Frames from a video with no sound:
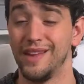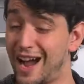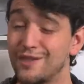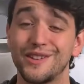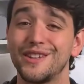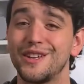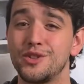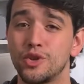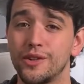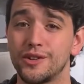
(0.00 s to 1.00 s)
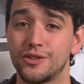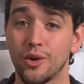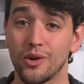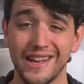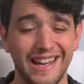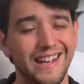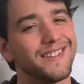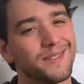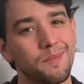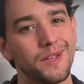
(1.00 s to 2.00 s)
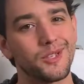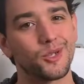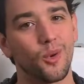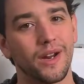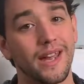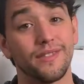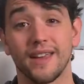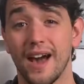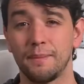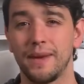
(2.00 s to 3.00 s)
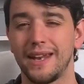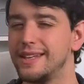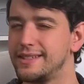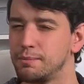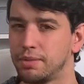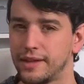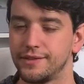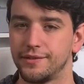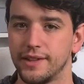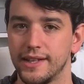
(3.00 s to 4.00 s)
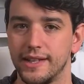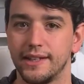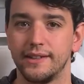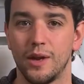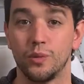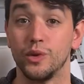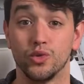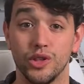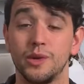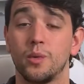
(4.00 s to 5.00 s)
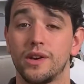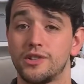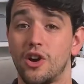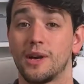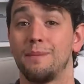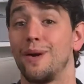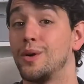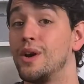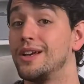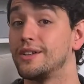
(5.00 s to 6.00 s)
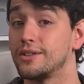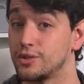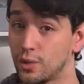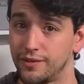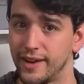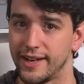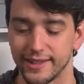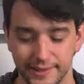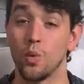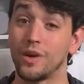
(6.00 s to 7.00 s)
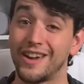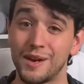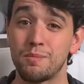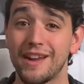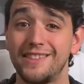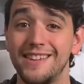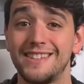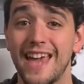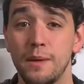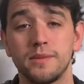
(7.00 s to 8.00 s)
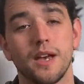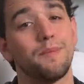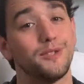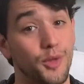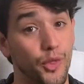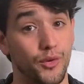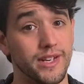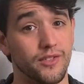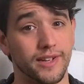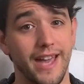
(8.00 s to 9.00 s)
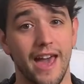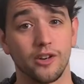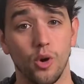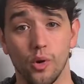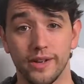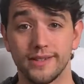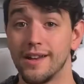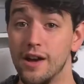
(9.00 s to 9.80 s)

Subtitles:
I really enjoy the story. It is a bit short and combat isn't plentiful in it, and we really want to talk about sword fighting. We're gonna break these games up into 3 different categories: